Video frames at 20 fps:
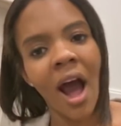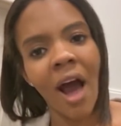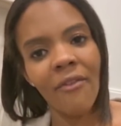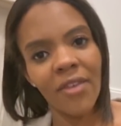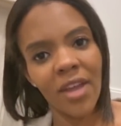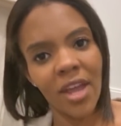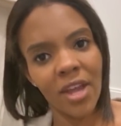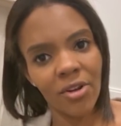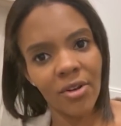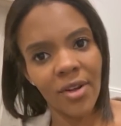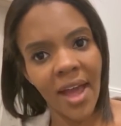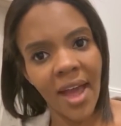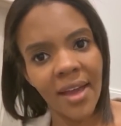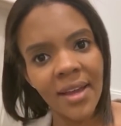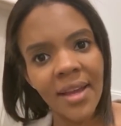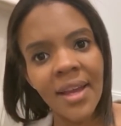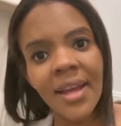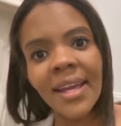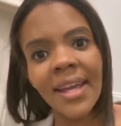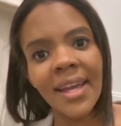on the
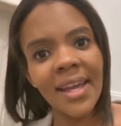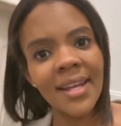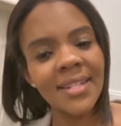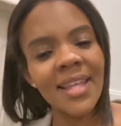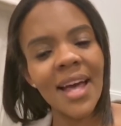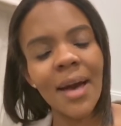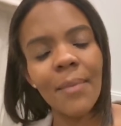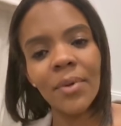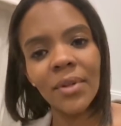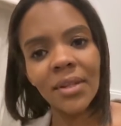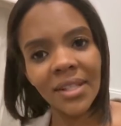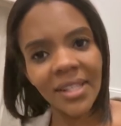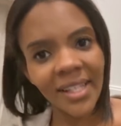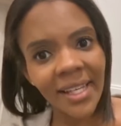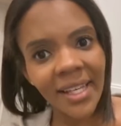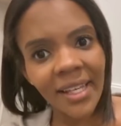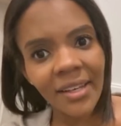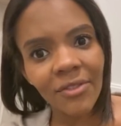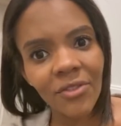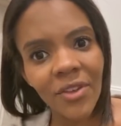internet, kids that
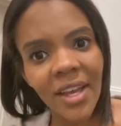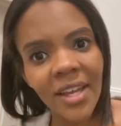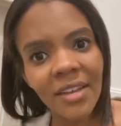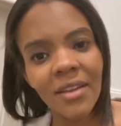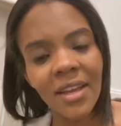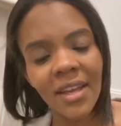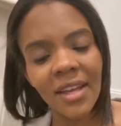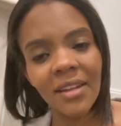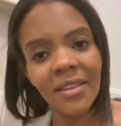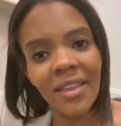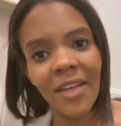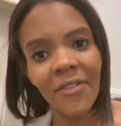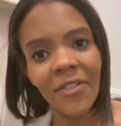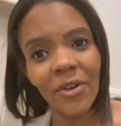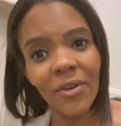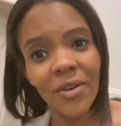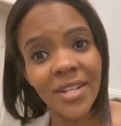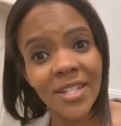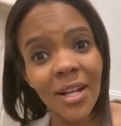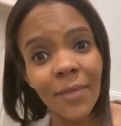believe in, in that
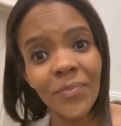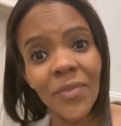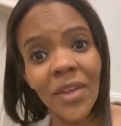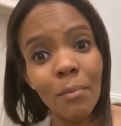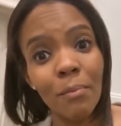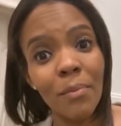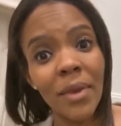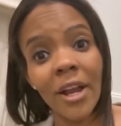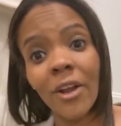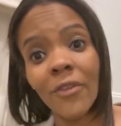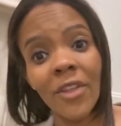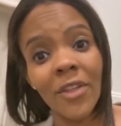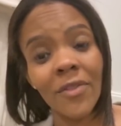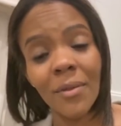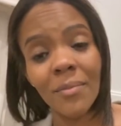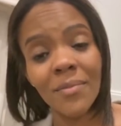there is something bigger than